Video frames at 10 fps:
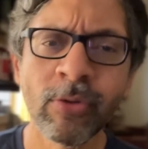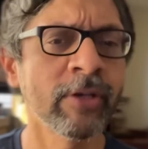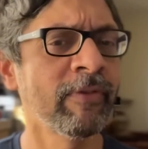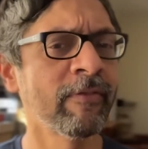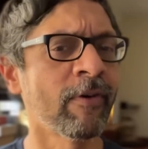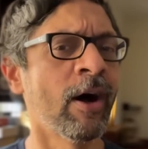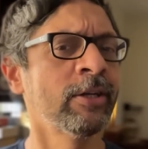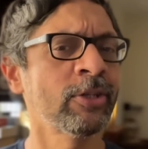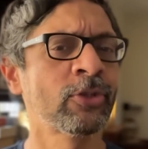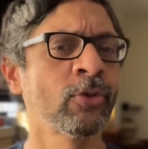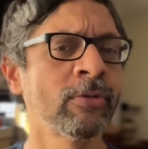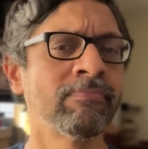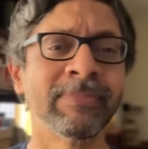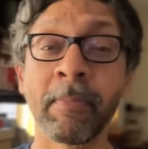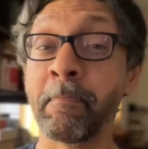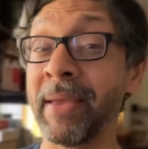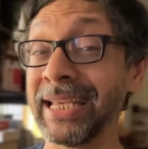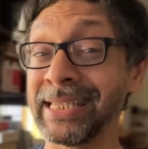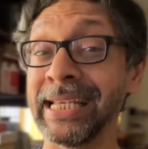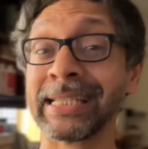that we have understood the
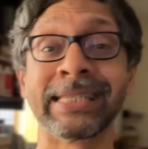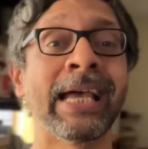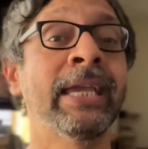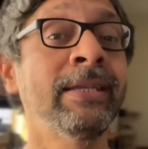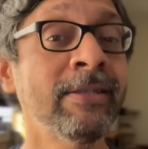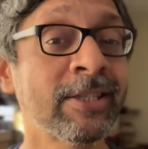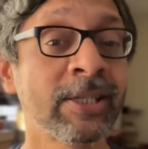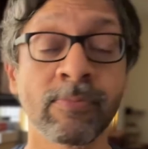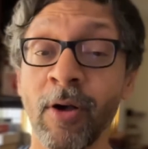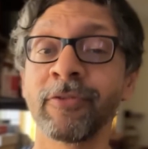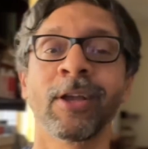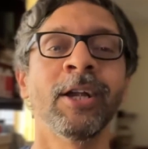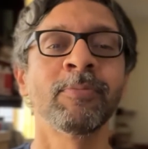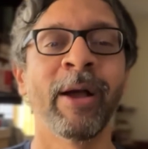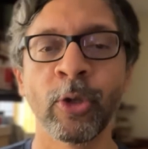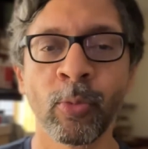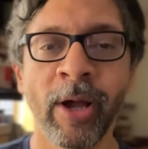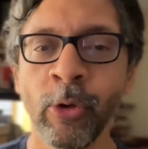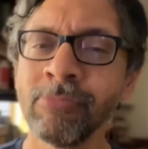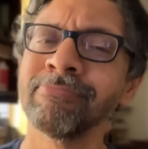basic science of the gut
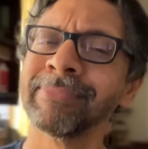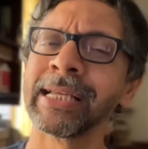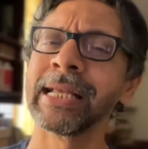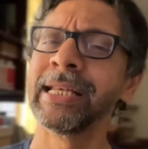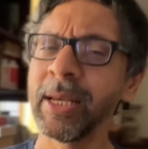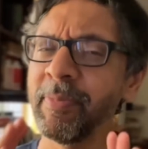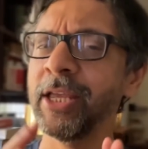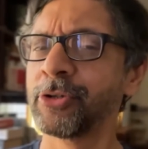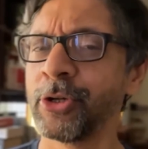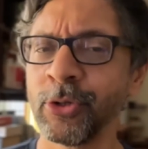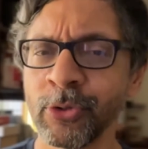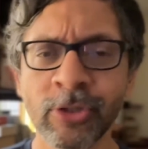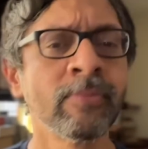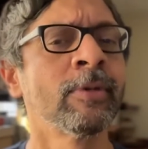microbiome, let me introduce